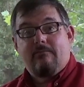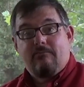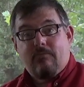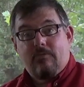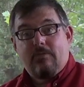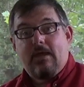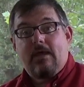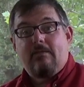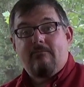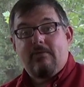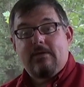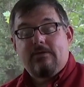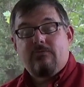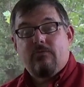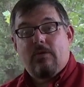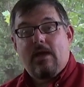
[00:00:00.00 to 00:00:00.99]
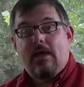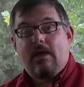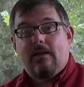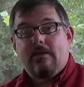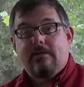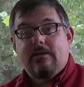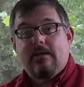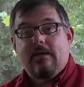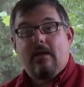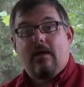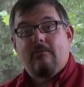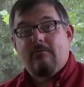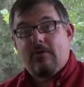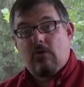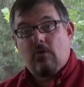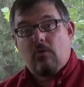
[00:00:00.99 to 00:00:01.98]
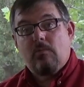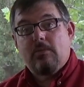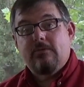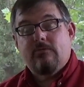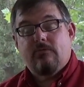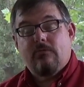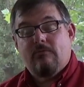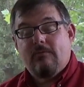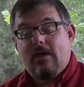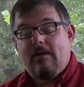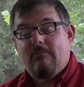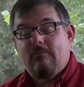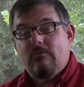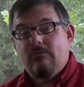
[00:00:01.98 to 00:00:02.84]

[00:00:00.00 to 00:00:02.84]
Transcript: for that eventuality of an urban survival